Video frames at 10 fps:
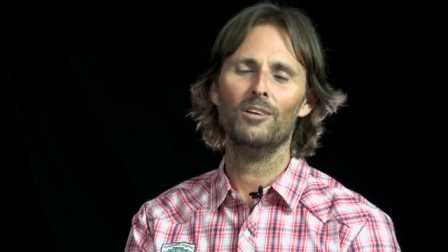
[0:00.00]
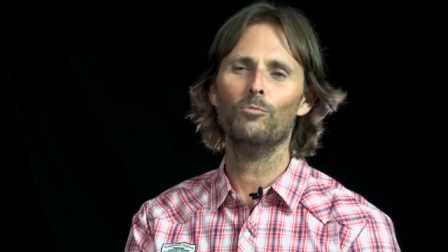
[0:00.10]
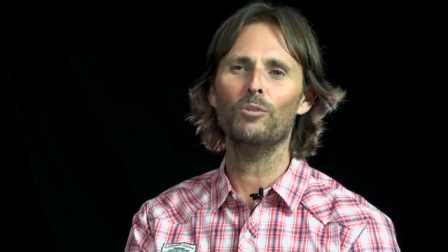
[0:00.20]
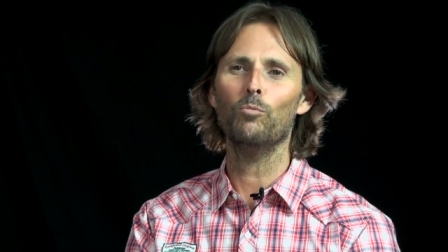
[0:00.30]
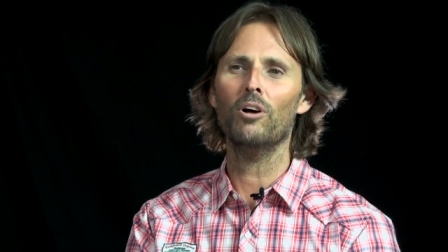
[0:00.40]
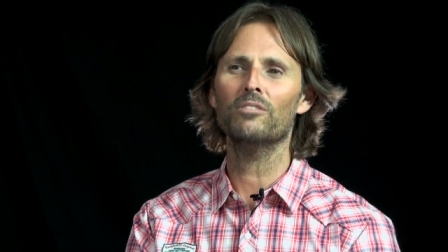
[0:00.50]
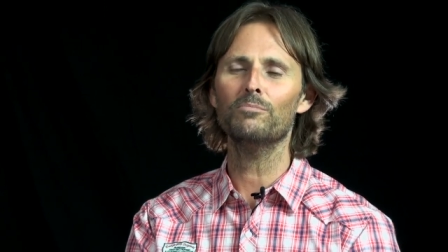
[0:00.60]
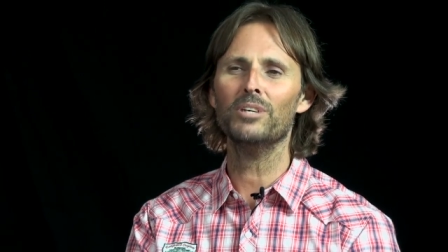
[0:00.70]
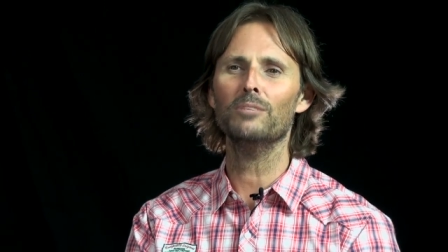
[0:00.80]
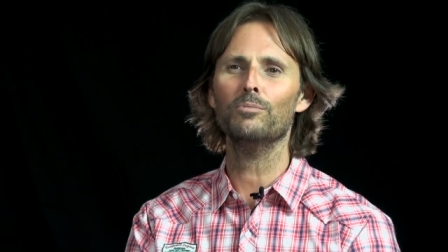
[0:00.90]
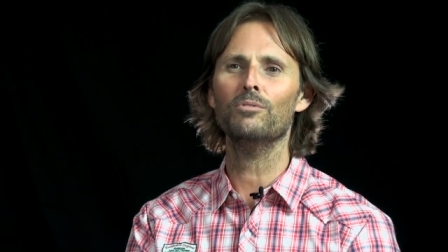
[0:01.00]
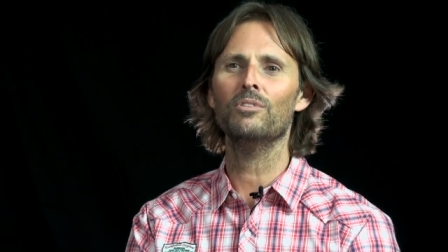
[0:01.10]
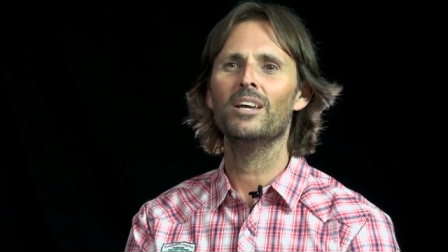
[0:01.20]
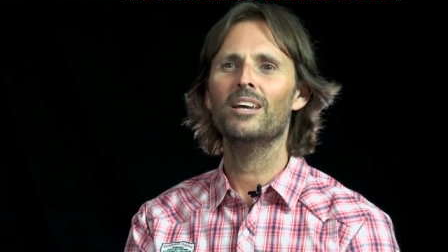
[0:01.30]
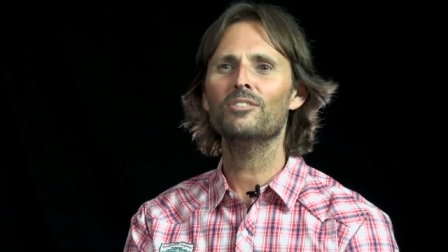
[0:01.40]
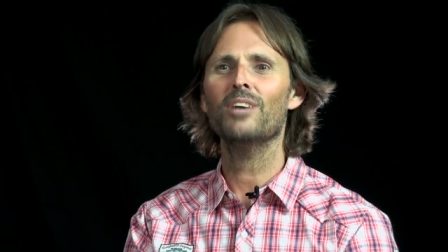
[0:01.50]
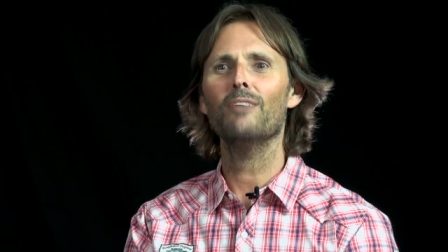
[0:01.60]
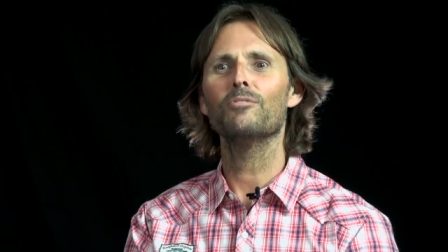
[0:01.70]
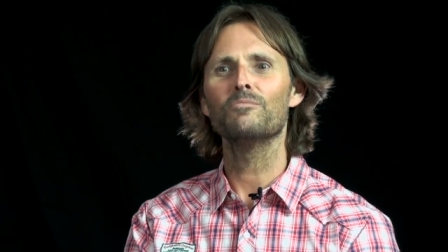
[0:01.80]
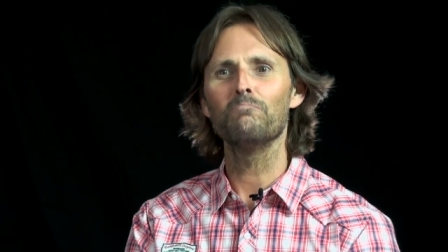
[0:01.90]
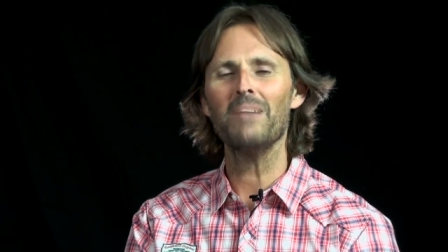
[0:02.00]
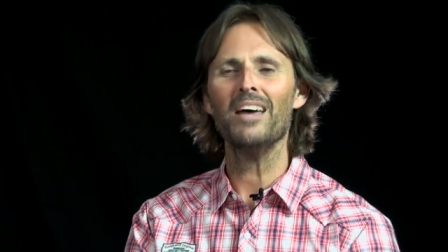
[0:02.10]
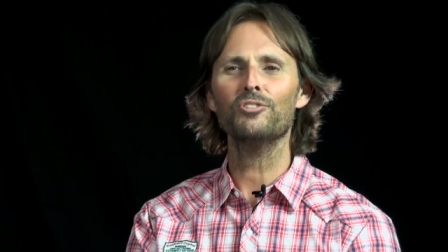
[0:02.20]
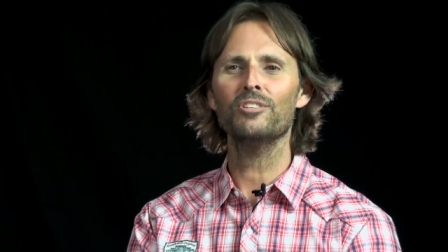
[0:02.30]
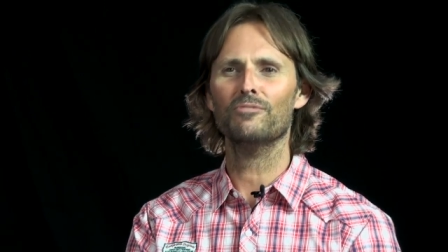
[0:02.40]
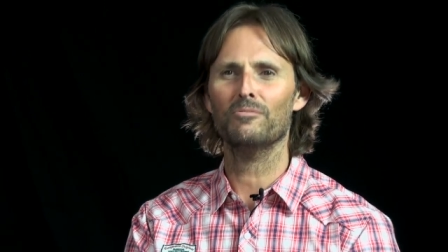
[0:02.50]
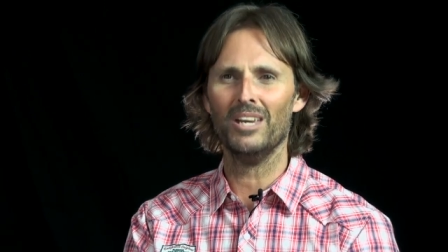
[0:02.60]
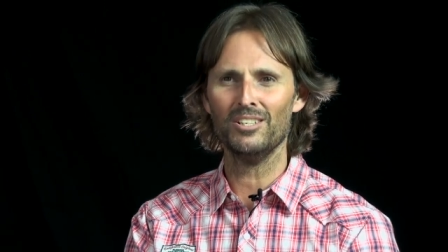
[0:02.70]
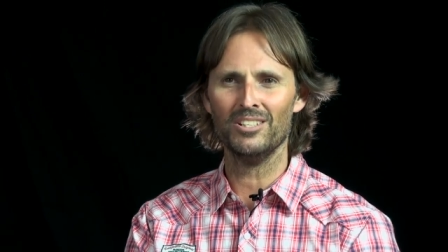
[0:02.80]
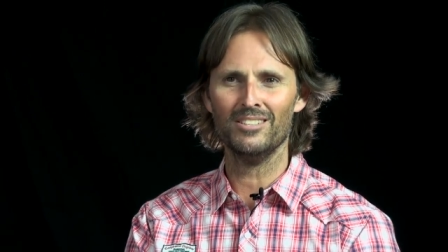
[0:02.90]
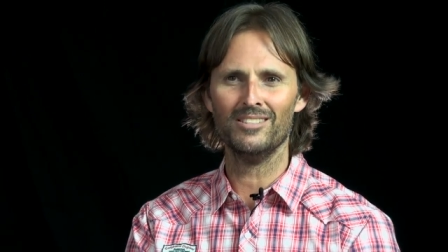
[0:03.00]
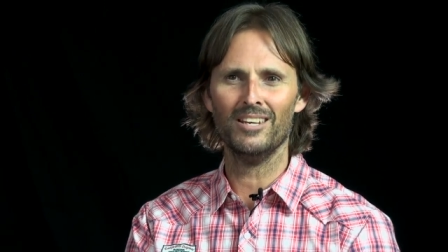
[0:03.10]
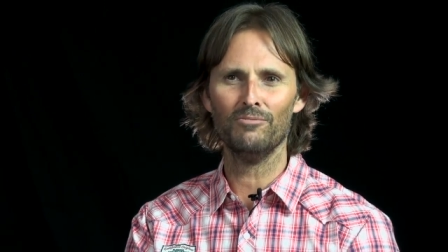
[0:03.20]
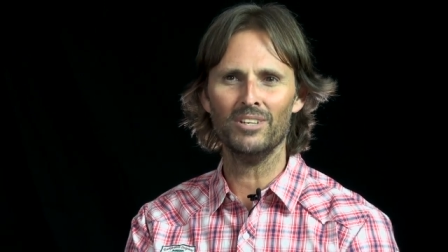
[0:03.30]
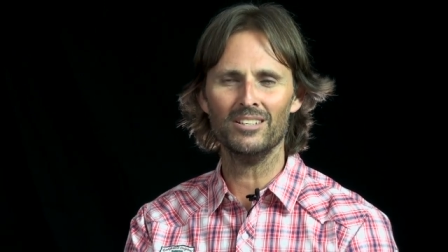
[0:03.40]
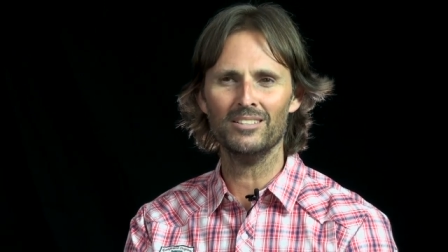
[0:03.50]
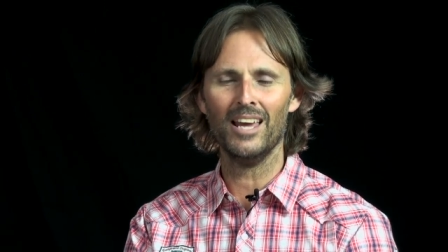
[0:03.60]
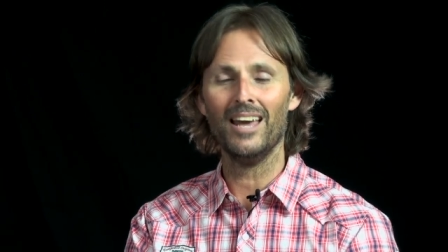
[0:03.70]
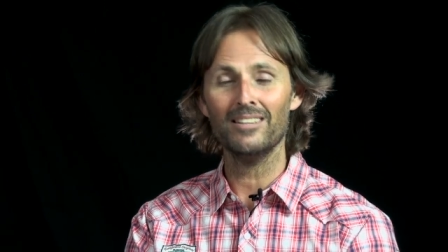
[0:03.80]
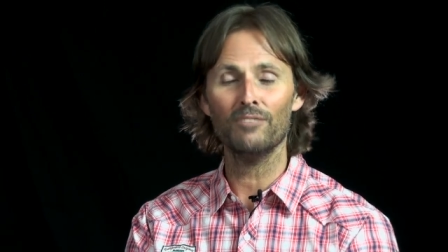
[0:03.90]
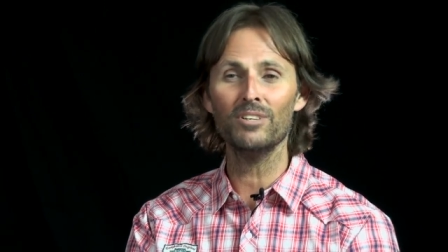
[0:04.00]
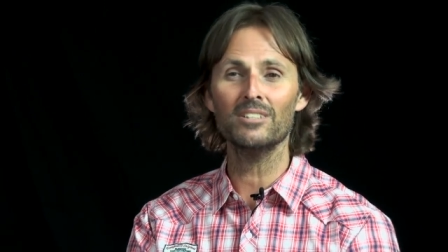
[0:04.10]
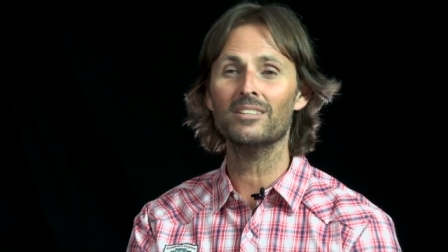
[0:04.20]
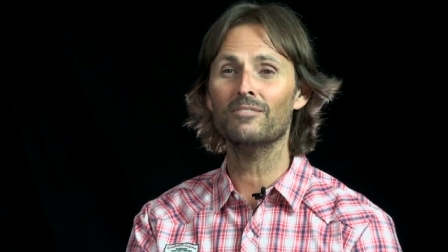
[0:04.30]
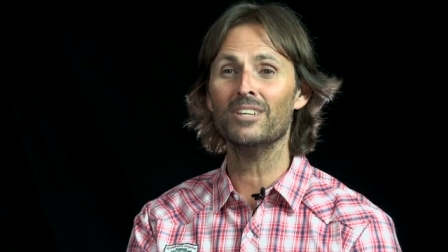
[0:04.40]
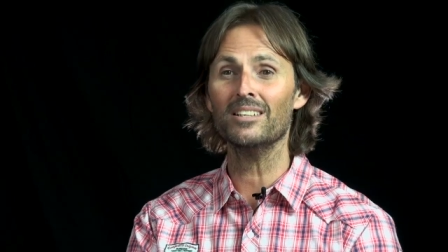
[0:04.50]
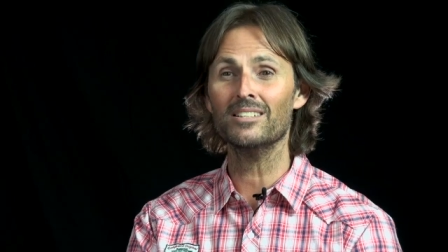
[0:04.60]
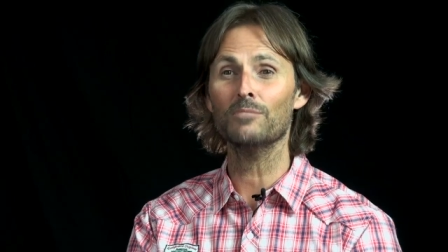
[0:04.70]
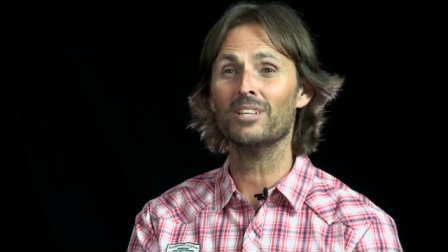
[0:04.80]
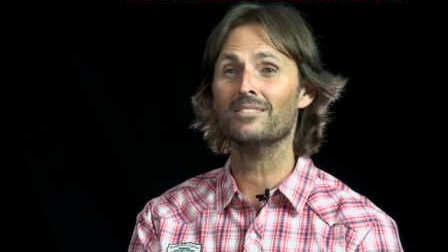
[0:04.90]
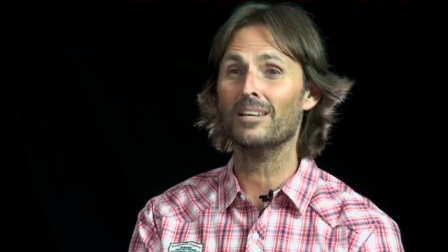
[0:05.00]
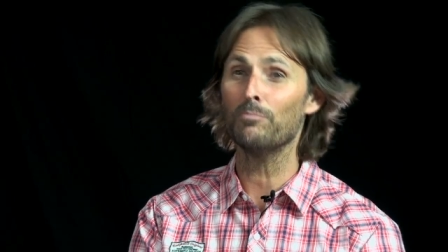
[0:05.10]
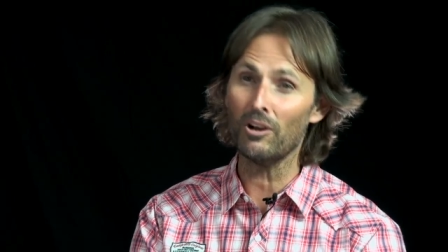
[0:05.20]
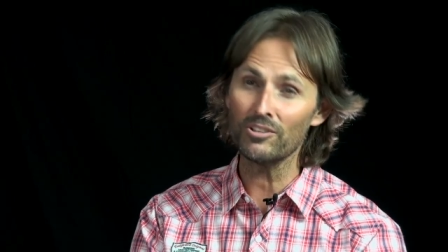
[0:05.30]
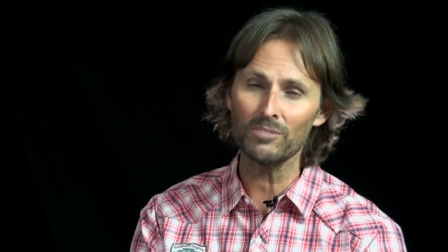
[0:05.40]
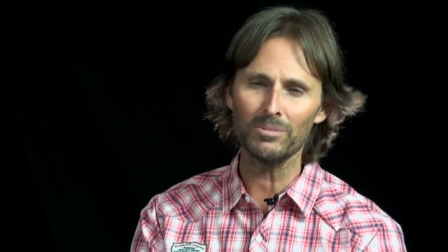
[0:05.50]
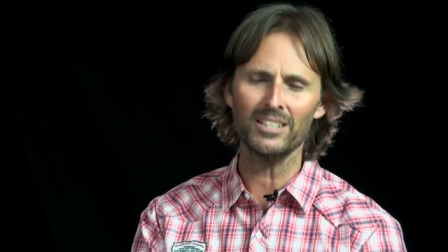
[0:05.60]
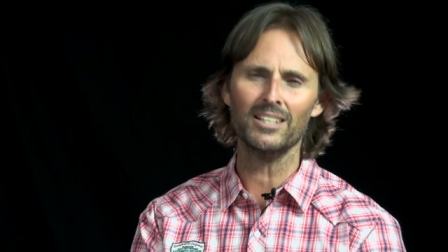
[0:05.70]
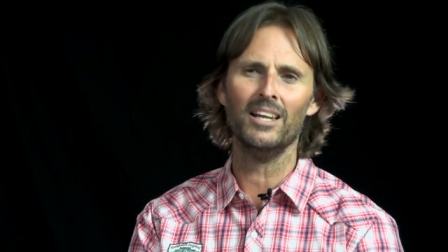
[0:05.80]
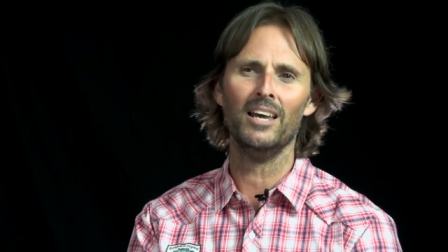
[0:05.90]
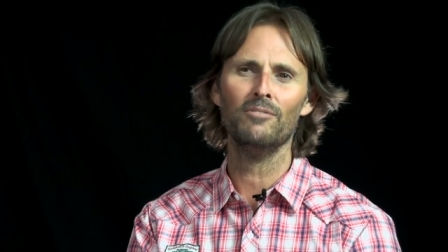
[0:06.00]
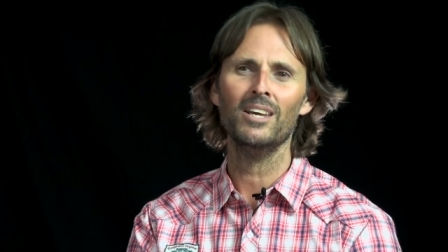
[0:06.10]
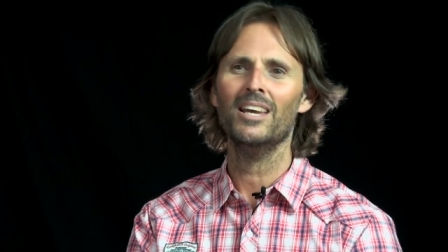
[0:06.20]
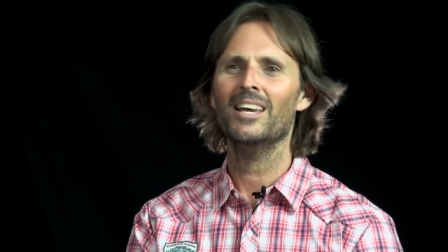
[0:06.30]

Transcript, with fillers: We want people to have as much information as their finger, at their fingertips as they possibly can have